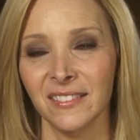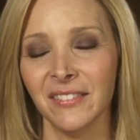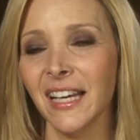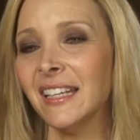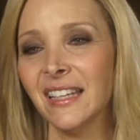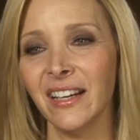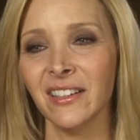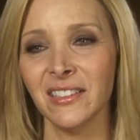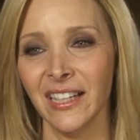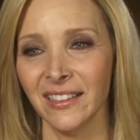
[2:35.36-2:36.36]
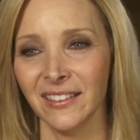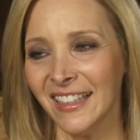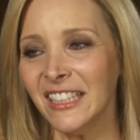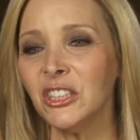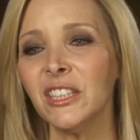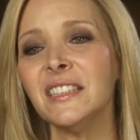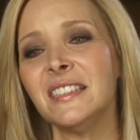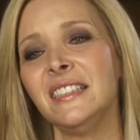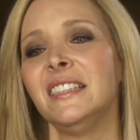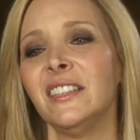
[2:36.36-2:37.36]
We hadn't aired yet. He took us
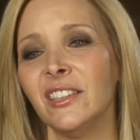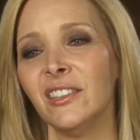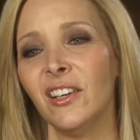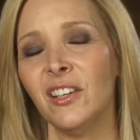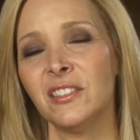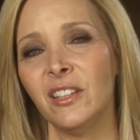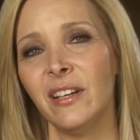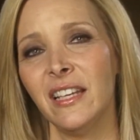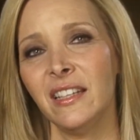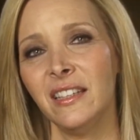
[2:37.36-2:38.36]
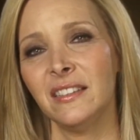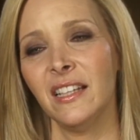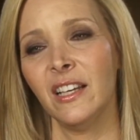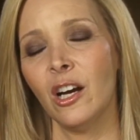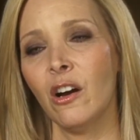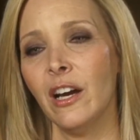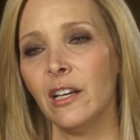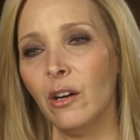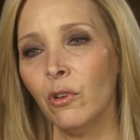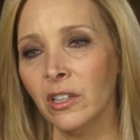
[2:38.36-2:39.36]
to dinner also, and he said, all right,
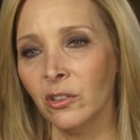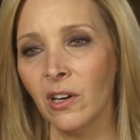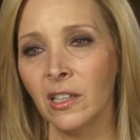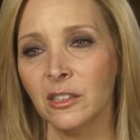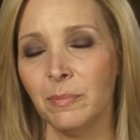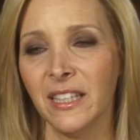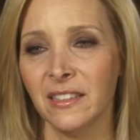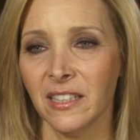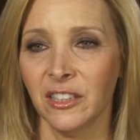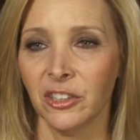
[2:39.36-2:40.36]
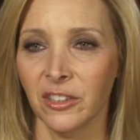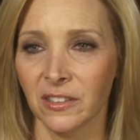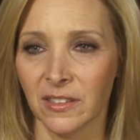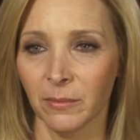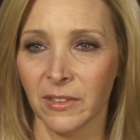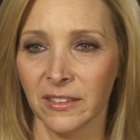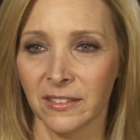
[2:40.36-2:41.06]
I want you all to pay attention to something.